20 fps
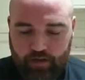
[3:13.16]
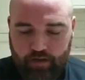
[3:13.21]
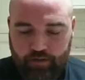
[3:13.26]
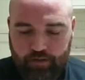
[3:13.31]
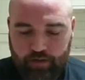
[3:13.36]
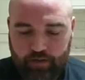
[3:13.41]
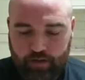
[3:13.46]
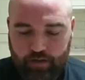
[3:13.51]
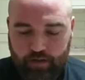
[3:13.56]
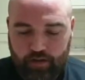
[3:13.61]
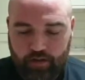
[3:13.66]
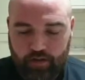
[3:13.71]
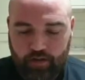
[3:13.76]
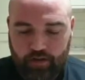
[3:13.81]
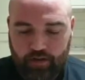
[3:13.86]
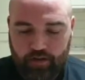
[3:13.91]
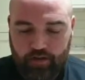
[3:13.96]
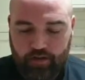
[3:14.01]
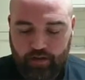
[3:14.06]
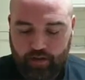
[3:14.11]
And
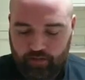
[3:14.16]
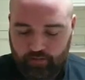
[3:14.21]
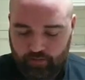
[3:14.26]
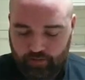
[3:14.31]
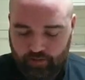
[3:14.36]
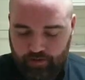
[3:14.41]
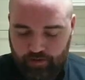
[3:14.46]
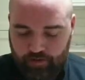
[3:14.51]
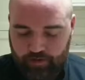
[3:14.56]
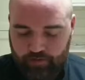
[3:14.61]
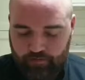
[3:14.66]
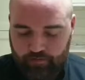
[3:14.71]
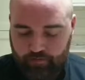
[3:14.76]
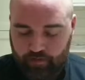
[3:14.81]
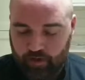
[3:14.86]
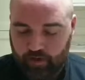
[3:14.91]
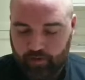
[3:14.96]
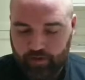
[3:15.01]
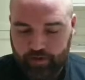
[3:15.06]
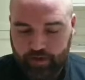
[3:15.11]
uh, yeah, we'll just
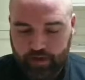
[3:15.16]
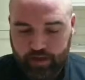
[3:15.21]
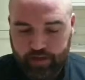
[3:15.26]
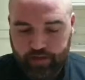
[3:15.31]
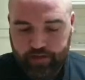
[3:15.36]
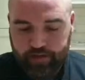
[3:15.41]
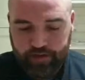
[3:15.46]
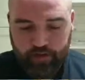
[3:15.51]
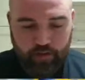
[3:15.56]
open these.